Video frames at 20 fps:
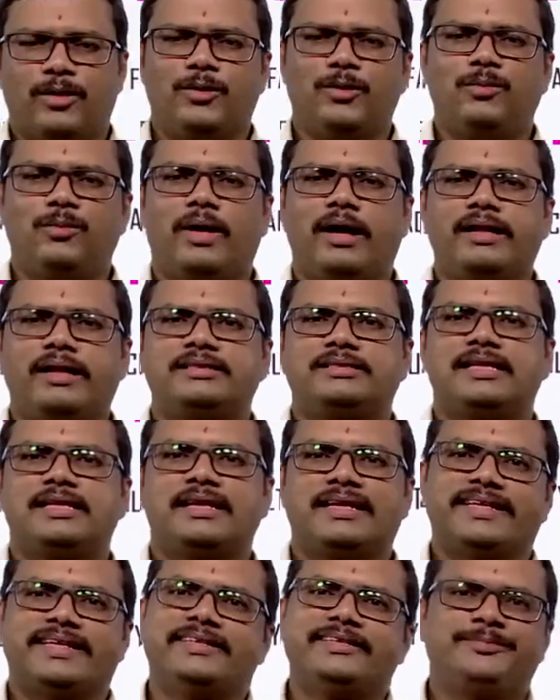Good morning
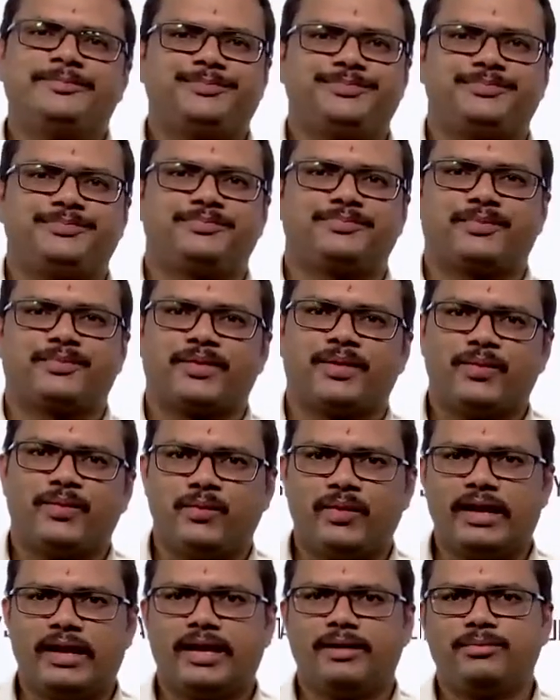children,
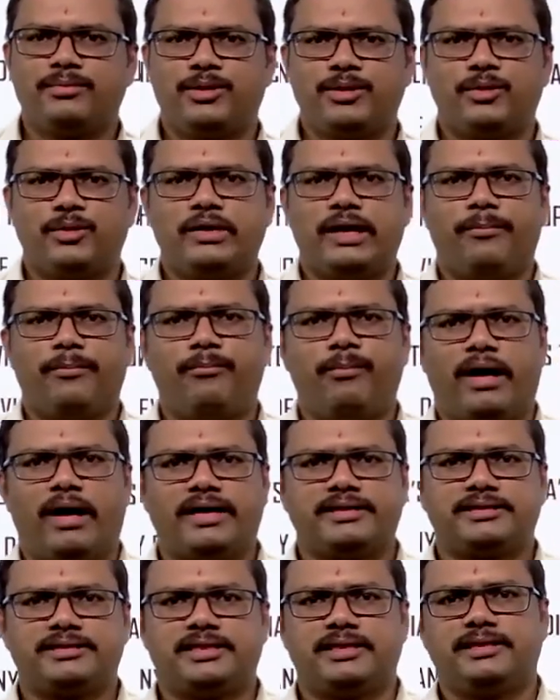welcome to Yupp
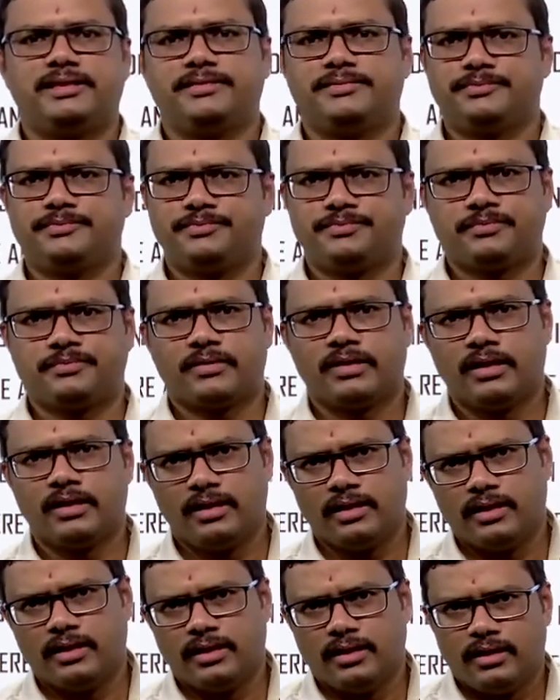Master,
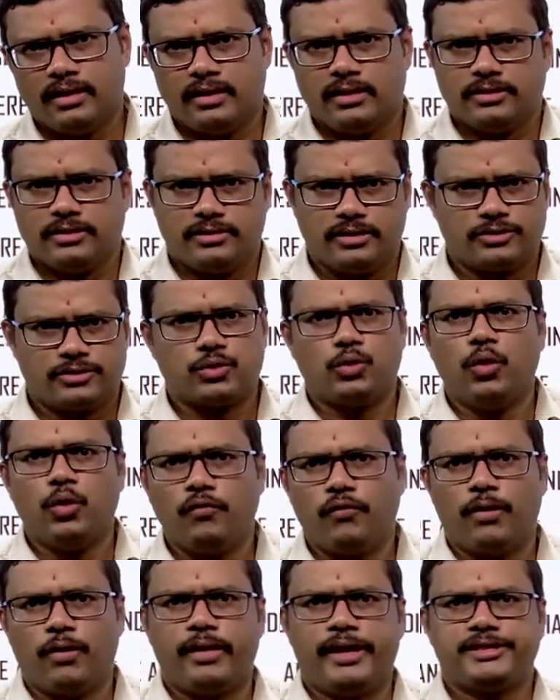the school
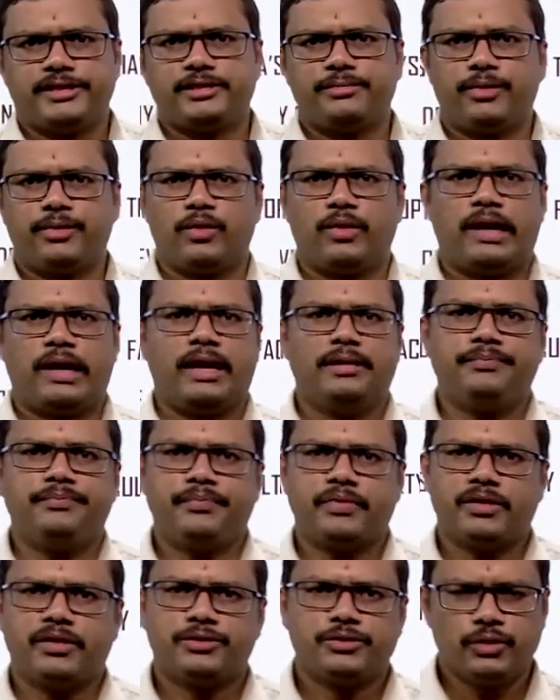foundation program.
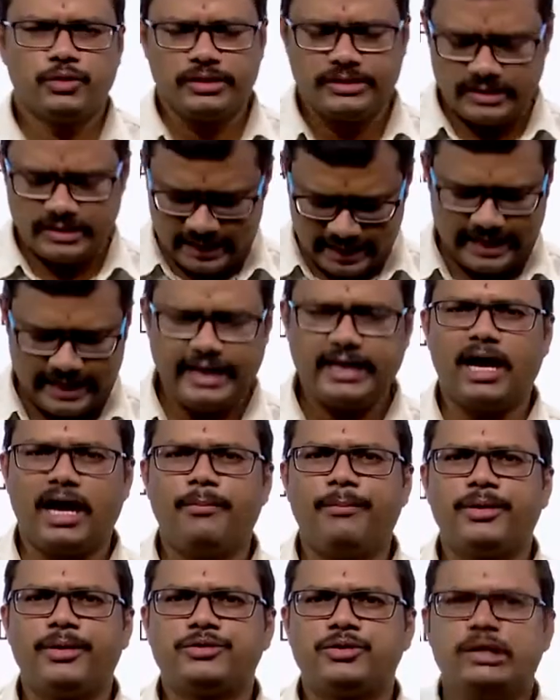So it's a great
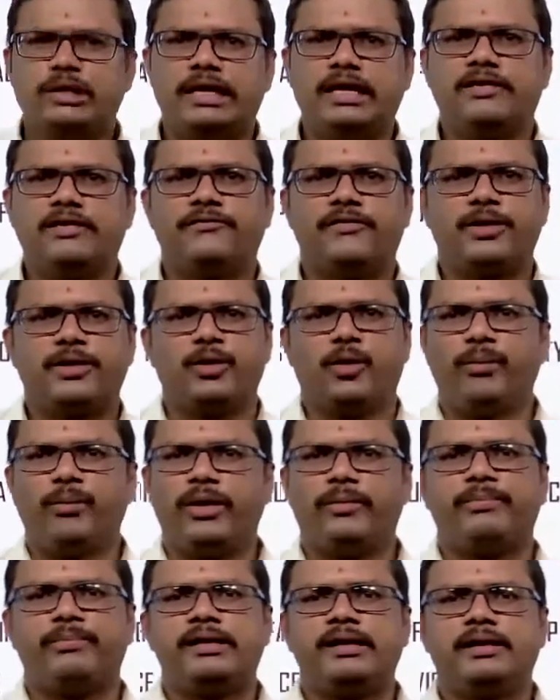opportunity for you
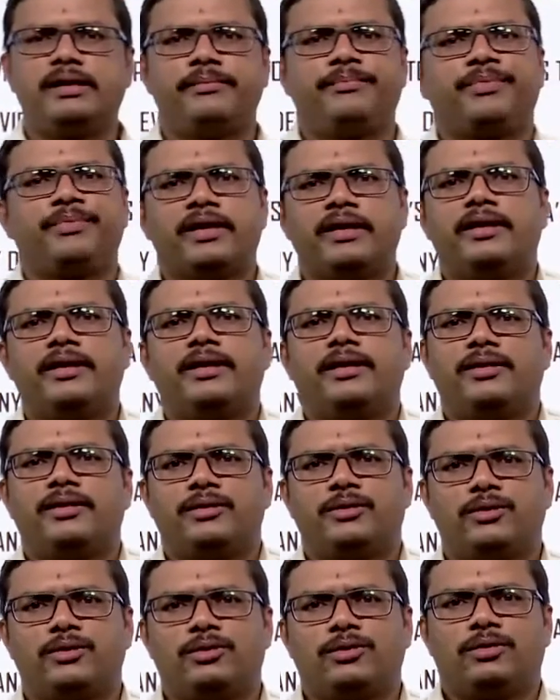people
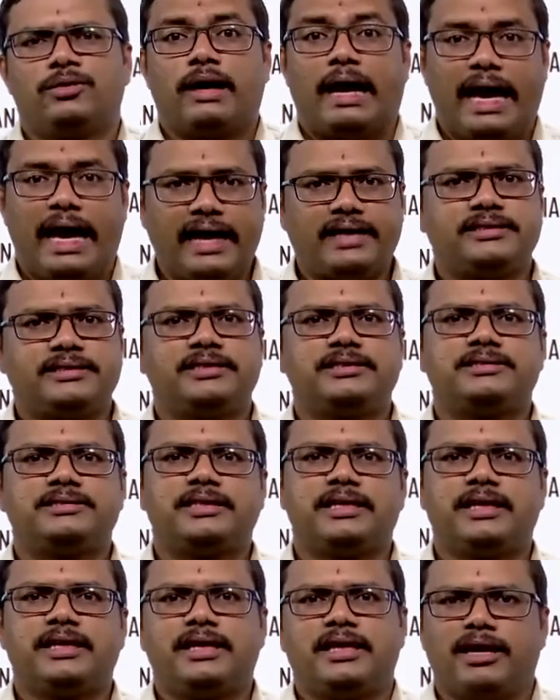to access
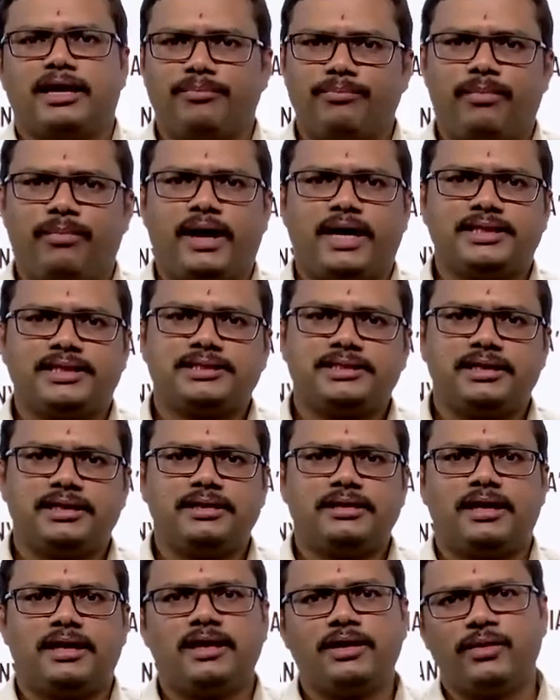the Yupp
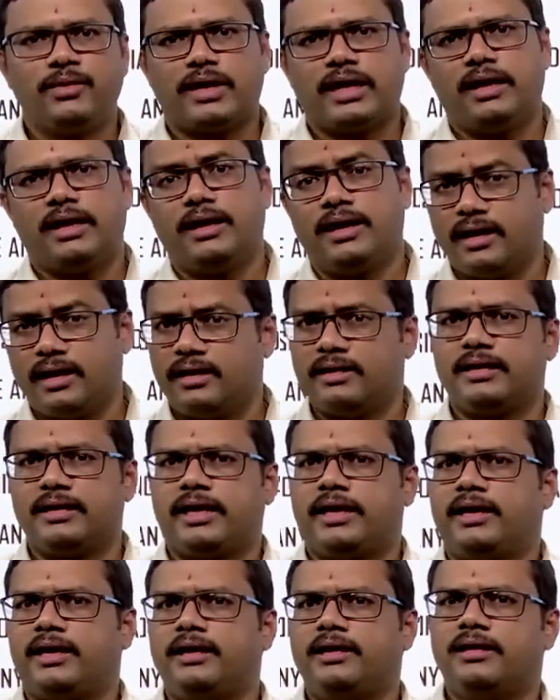Master and you can learn
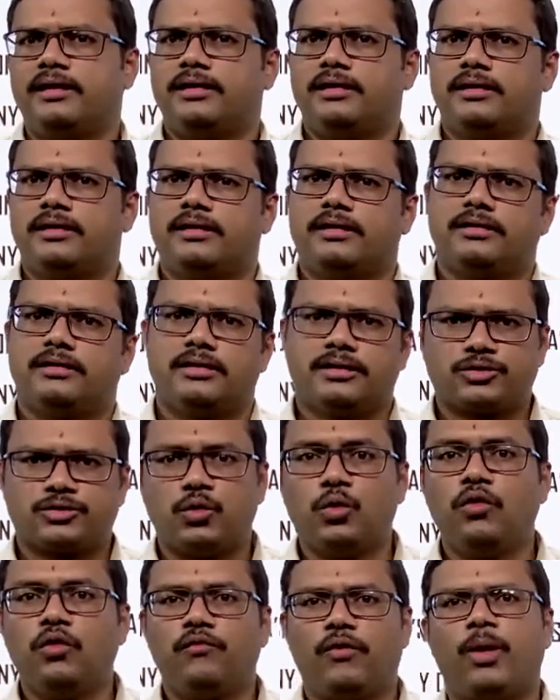the
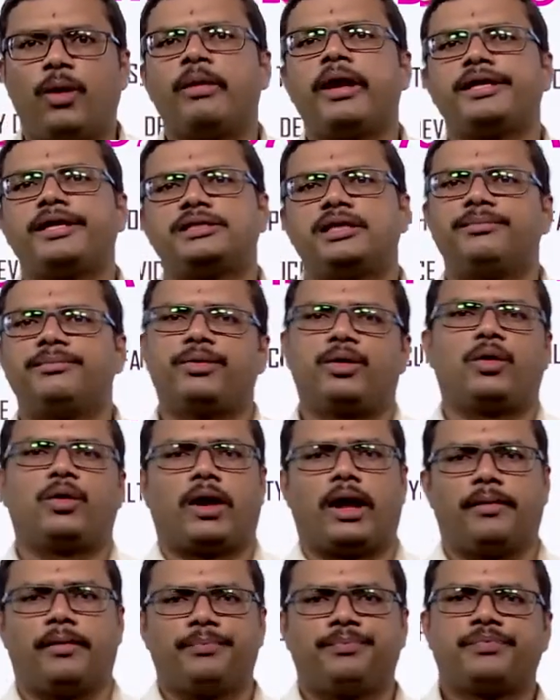school foundation
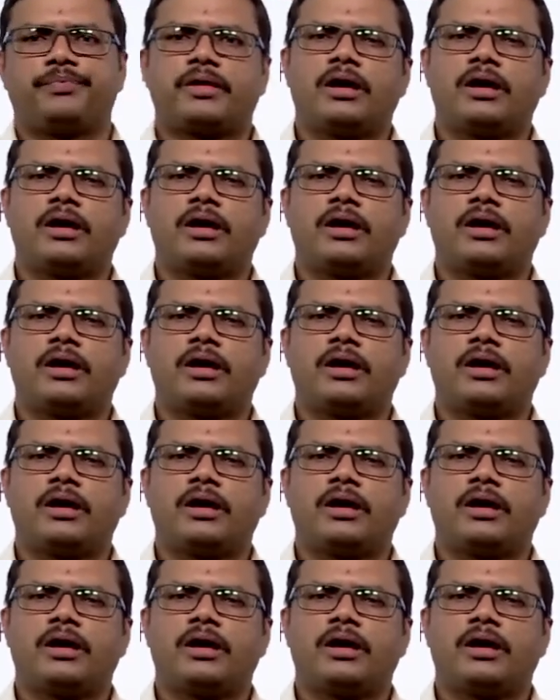program.